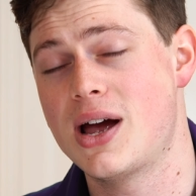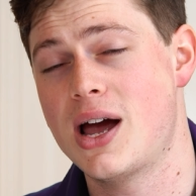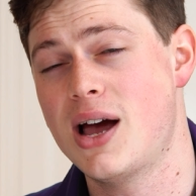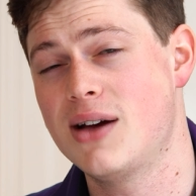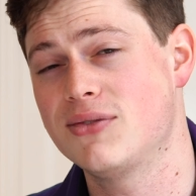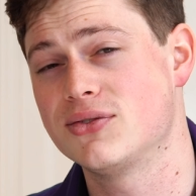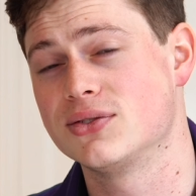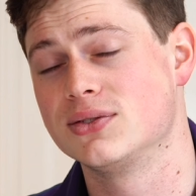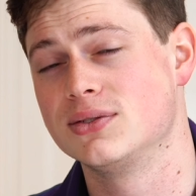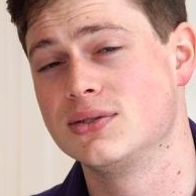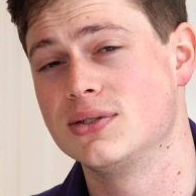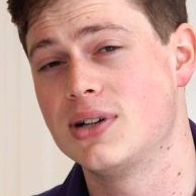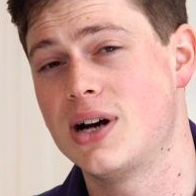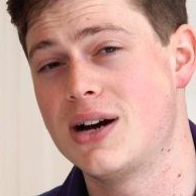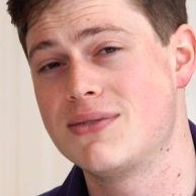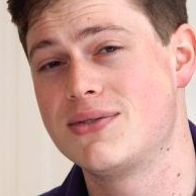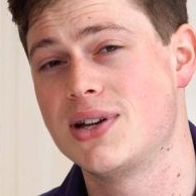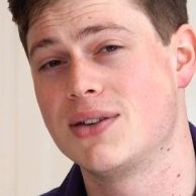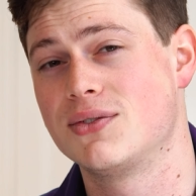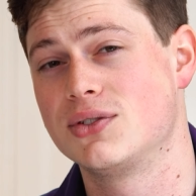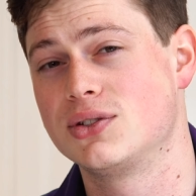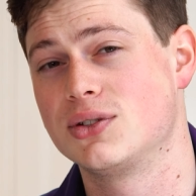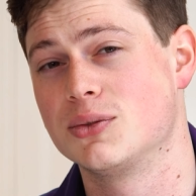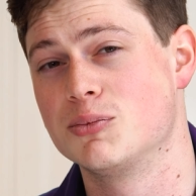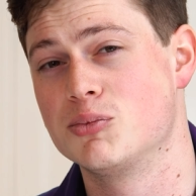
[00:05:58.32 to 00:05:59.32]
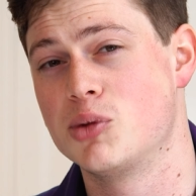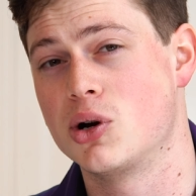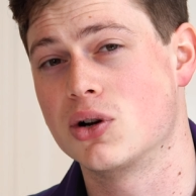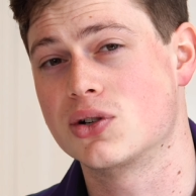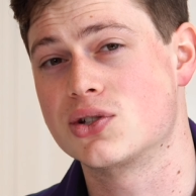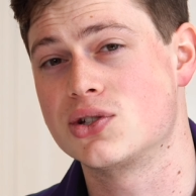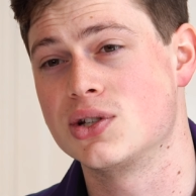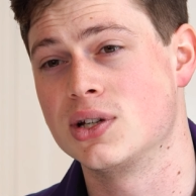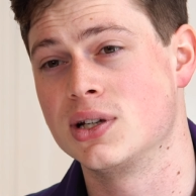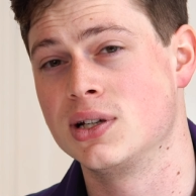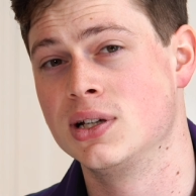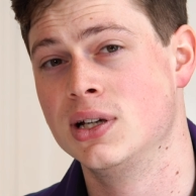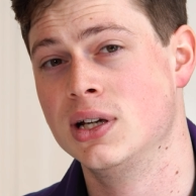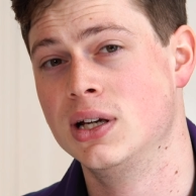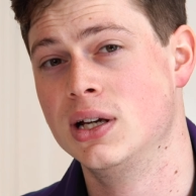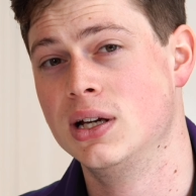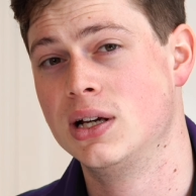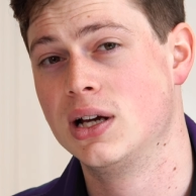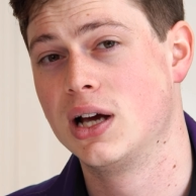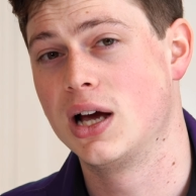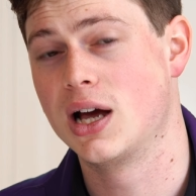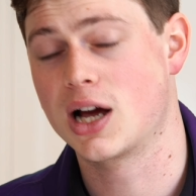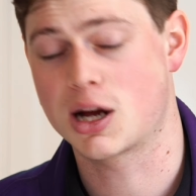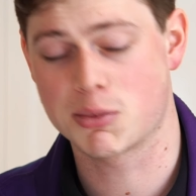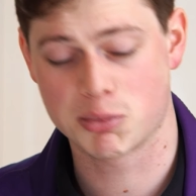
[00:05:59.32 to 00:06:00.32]
haven't. I've never done boxing.
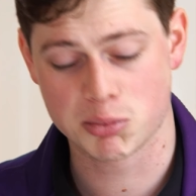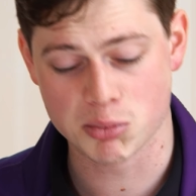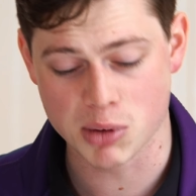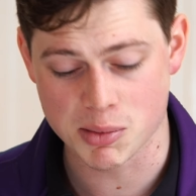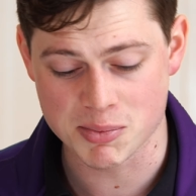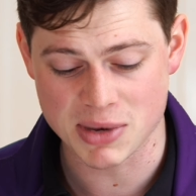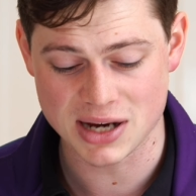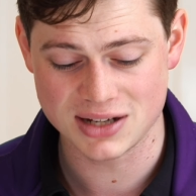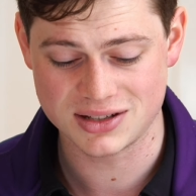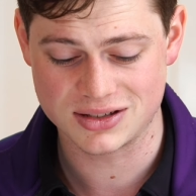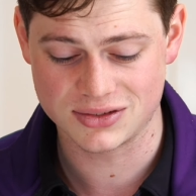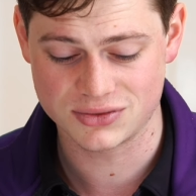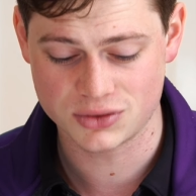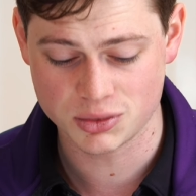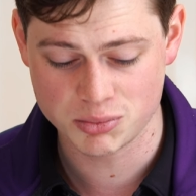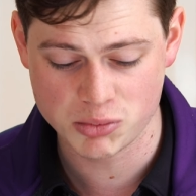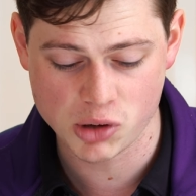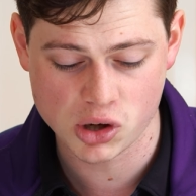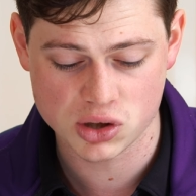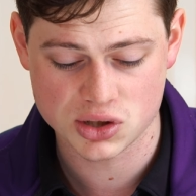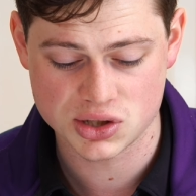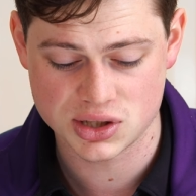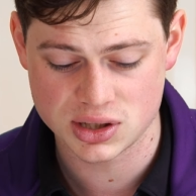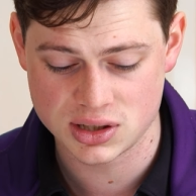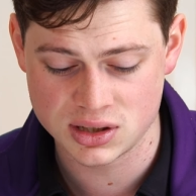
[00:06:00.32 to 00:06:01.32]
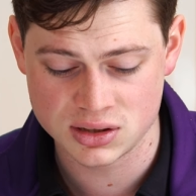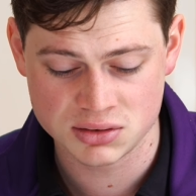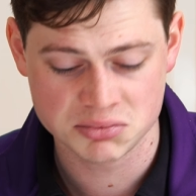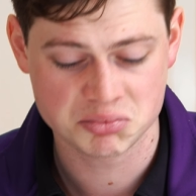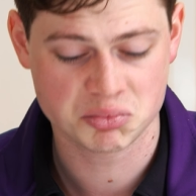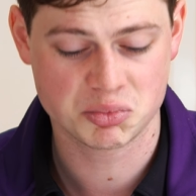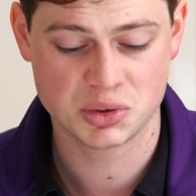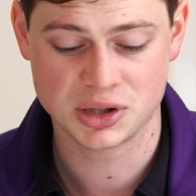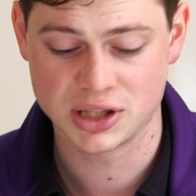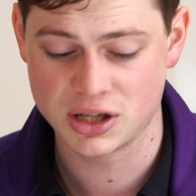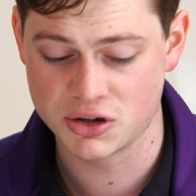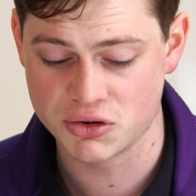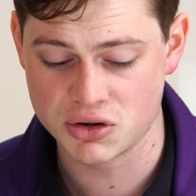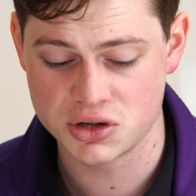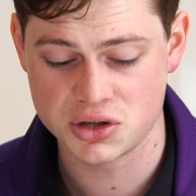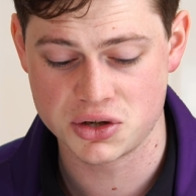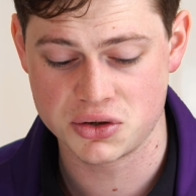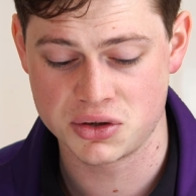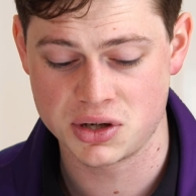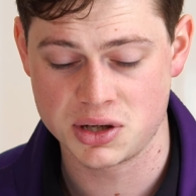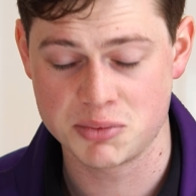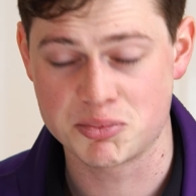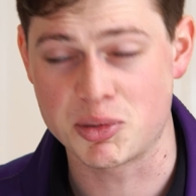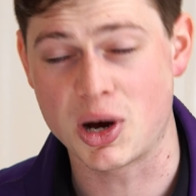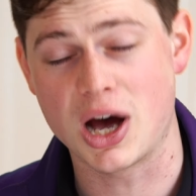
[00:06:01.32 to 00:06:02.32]
A couple of my mates have done boxing when they were at
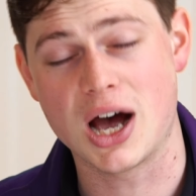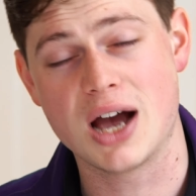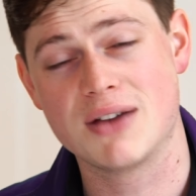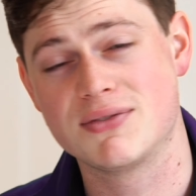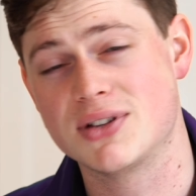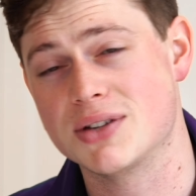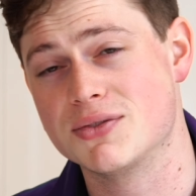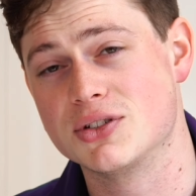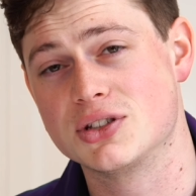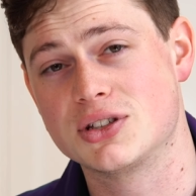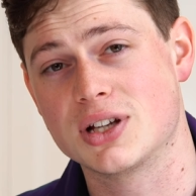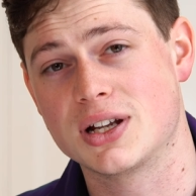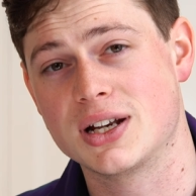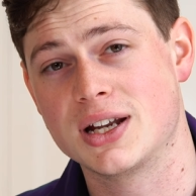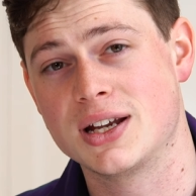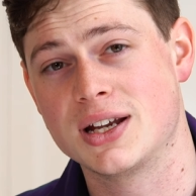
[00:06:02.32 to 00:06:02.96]
uni, but I've never done